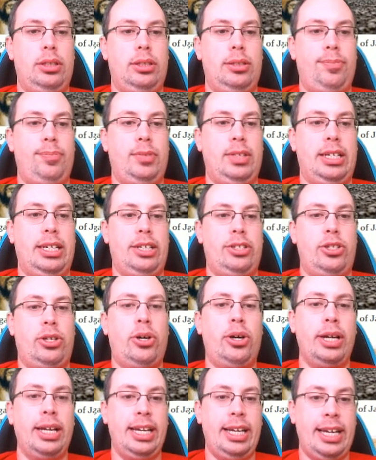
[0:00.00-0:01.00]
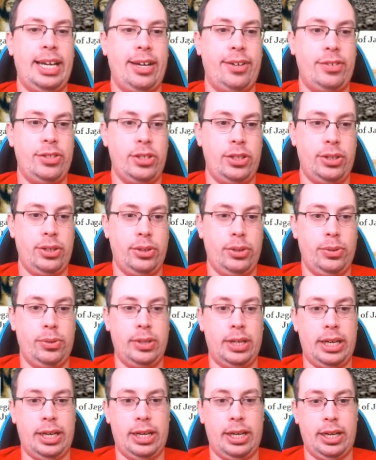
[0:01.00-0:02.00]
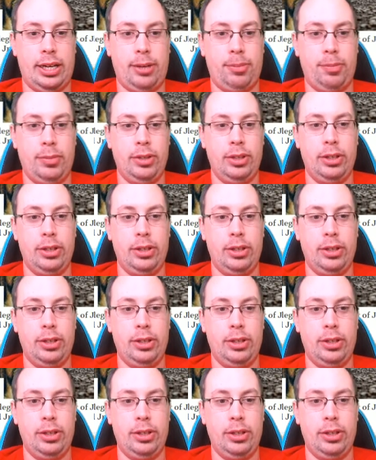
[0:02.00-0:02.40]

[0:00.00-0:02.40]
Target had to